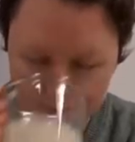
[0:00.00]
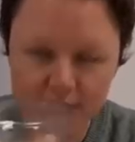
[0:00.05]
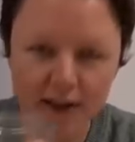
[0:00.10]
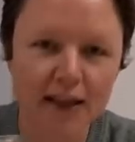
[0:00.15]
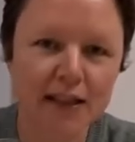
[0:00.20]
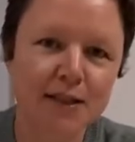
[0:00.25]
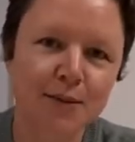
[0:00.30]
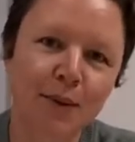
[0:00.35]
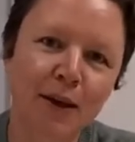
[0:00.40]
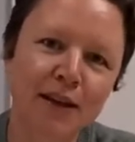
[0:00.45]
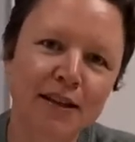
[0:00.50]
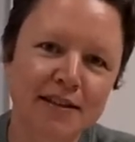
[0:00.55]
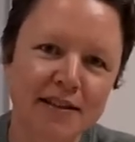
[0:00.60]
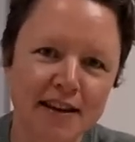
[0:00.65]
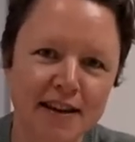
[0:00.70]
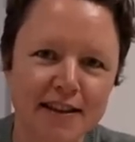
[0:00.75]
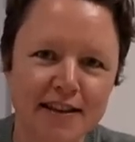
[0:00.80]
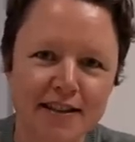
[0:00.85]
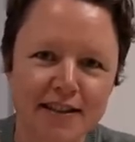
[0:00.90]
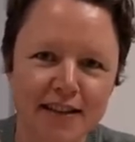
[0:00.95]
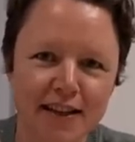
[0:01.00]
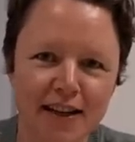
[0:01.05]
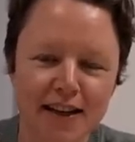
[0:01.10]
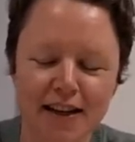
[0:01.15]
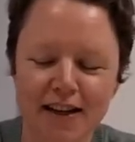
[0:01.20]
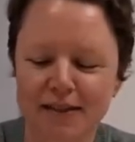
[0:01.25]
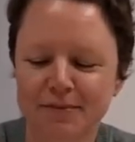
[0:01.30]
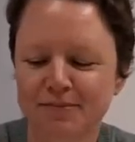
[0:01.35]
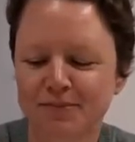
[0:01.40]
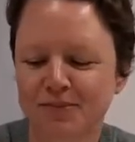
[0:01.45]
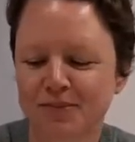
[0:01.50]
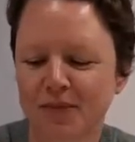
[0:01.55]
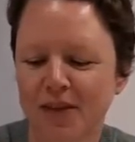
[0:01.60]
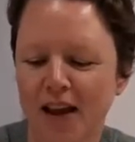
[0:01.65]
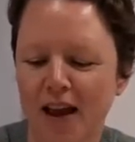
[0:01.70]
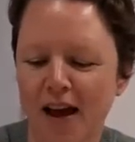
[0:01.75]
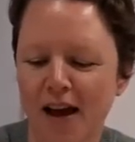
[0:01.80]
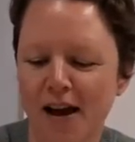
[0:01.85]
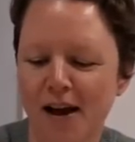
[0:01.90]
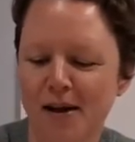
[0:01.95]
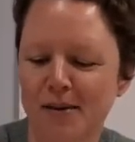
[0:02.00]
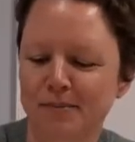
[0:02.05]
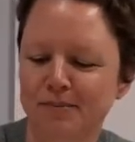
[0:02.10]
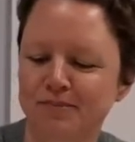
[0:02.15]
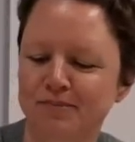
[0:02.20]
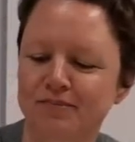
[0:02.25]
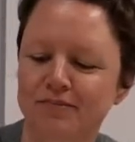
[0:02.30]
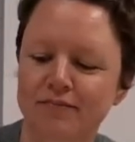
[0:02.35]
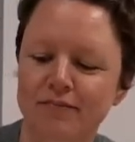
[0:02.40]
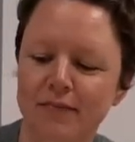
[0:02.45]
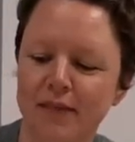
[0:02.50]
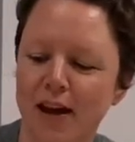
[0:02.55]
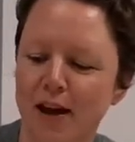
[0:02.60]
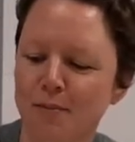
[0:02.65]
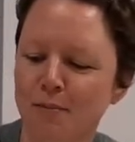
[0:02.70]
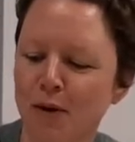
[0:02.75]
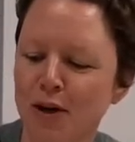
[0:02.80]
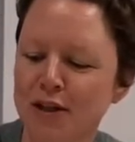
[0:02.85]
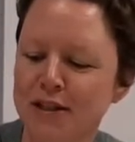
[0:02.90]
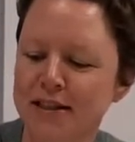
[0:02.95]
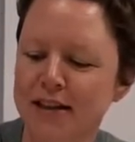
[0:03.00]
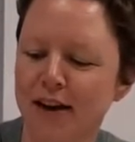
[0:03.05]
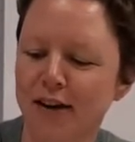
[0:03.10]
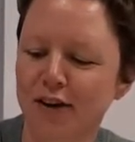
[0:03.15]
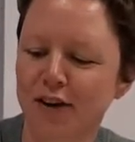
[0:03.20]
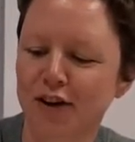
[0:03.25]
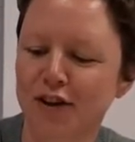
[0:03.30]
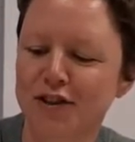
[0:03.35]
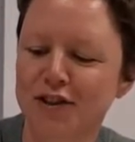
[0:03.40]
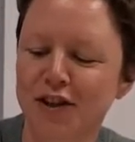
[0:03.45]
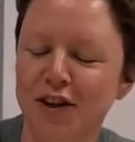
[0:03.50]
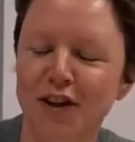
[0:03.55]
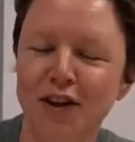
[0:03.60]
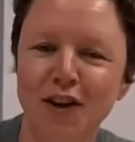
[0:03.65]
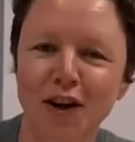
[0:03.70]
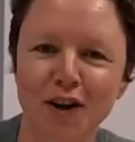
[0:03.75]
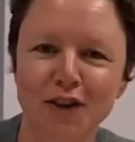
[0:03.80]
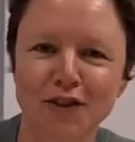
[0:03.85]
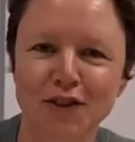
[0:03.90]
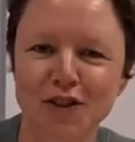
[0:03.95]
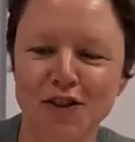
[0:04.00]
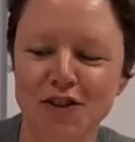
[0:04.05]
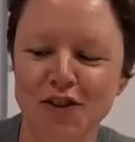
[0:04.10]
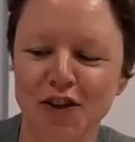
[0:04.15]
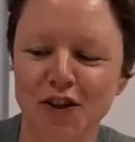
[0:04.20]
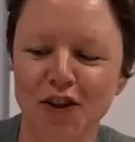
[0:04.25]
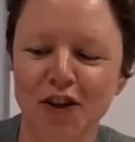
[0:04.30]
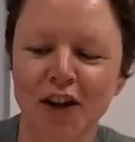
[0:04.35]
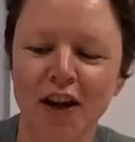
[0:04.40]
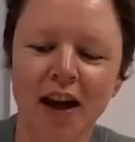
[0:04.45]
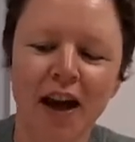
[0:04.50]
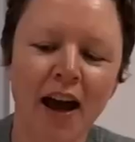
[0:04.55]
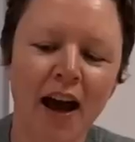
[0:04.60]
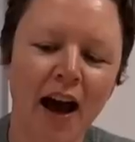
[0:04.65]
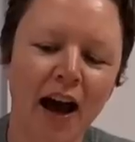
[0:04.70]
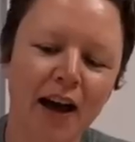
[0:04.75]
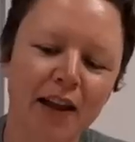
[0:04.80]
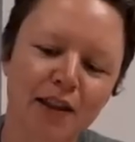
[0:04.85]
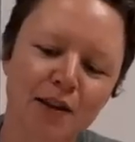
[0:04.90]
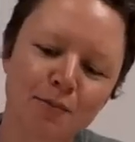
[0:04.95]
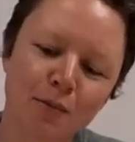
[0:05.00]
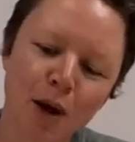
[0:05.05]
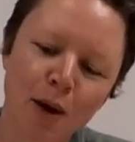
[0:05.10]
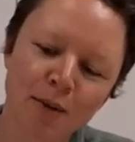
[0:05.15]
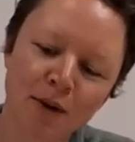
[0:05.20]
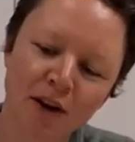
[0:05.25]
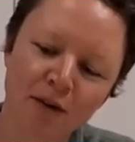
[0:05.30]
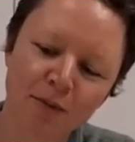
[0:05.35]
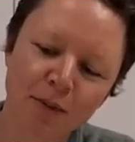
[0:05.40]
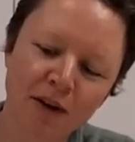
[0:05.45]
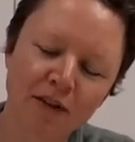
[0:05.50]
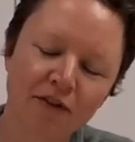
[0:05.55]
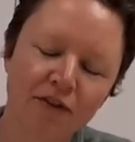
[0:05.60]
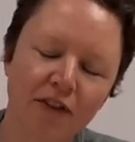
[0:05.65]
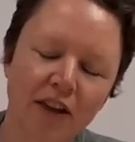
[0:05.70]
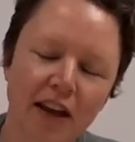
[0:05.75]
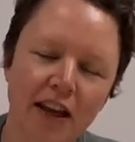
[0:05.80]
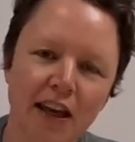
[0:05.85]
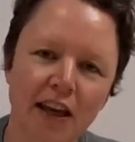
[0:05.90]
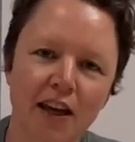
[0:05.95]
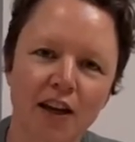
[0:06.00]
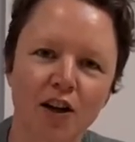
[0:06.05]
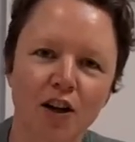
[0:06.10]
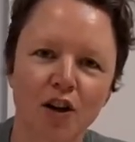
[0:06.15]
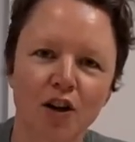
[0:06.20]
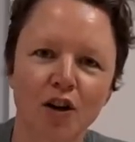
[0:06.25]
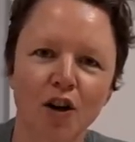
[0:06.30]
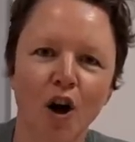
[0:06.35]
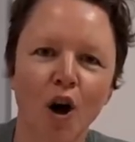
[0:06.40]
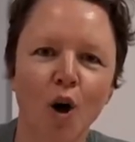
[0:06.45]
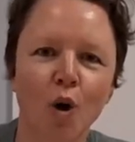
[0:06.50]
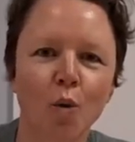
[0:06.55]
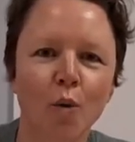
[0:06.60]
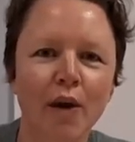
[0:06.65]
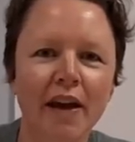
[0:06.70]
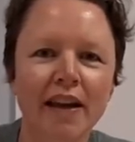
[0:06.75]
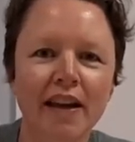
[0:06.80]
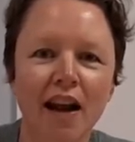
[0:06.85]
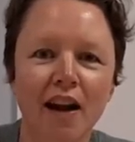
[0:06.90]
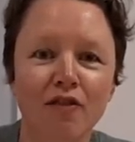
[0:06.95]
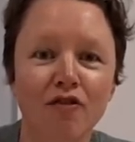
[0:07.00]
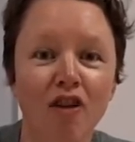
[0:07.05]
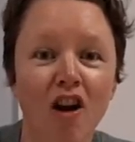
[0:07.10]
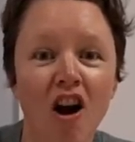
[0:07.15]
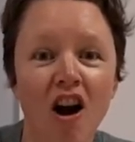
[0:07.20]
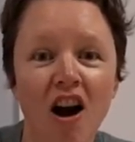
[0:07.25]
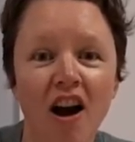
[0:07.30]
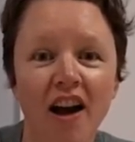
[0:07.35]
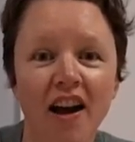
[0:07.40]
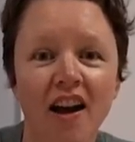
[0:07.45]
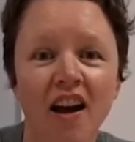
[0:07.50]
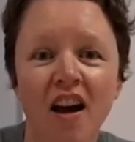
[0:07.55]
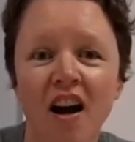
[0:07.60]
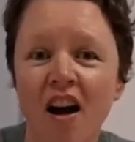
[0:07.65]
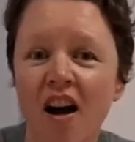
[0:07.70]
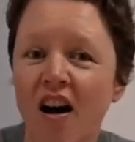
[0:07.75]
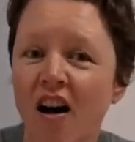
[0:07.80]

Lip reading: It smells yeasty, like most sourdough cultures do. At the moment I've been feeding it on whole wheat and rye.